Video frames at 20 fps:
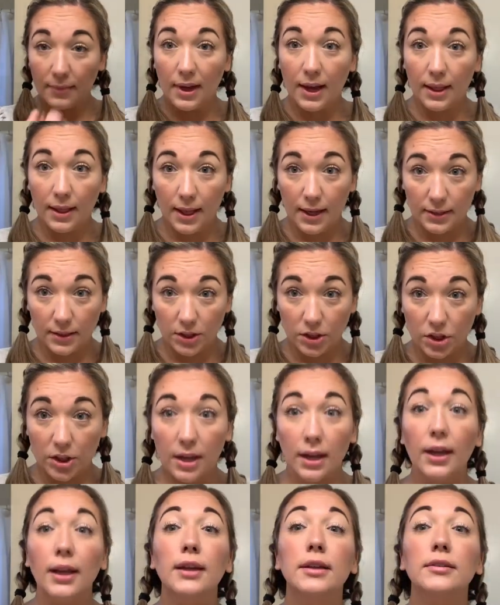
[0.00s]
I like to
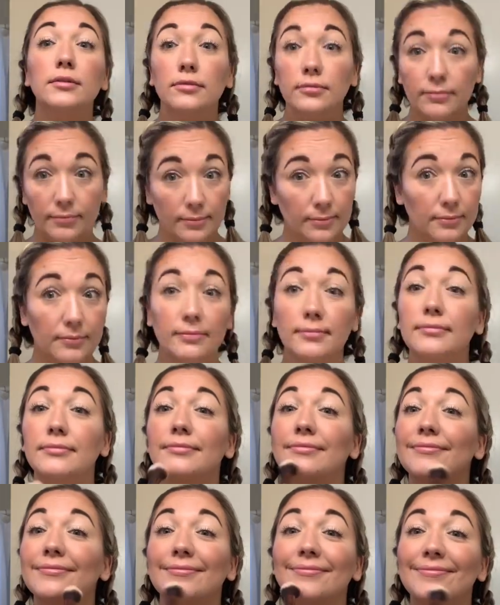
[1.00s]
shine.
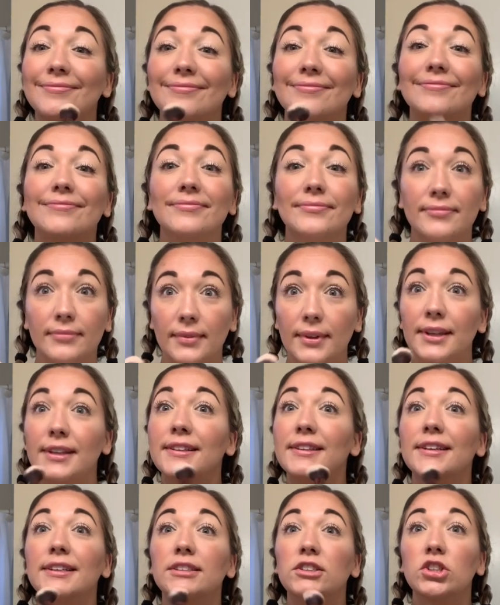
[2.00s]

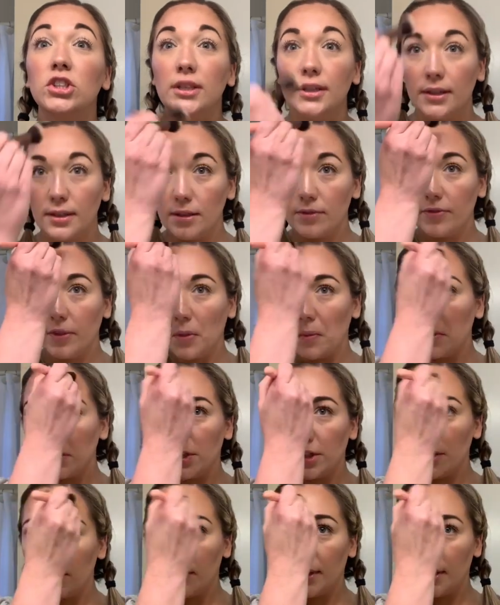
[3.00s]
Hit that chin if you
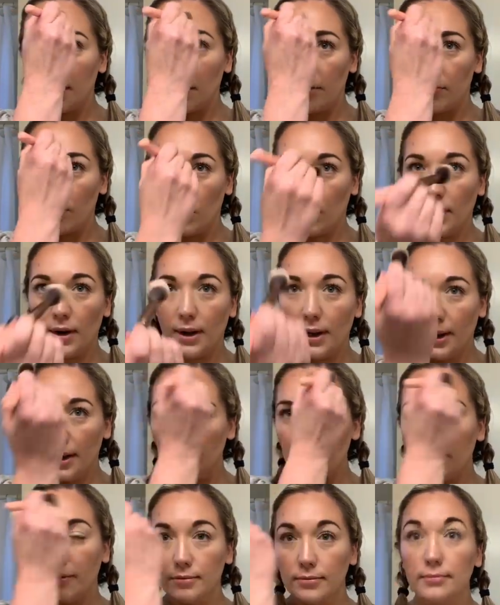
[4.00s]
want to, hit that
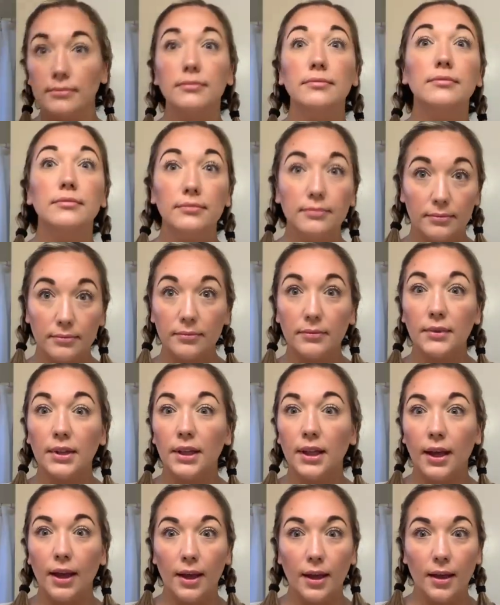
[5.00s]
forehead.
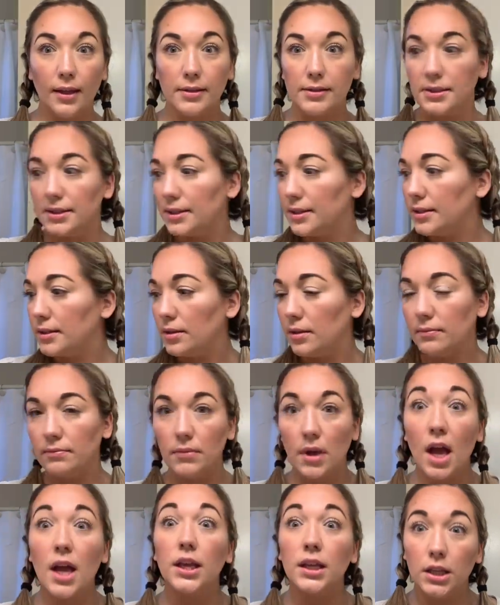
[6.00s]
Yes,
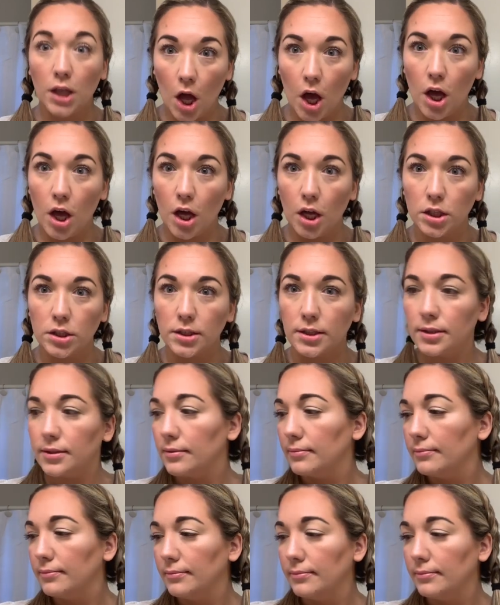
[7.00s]
yes.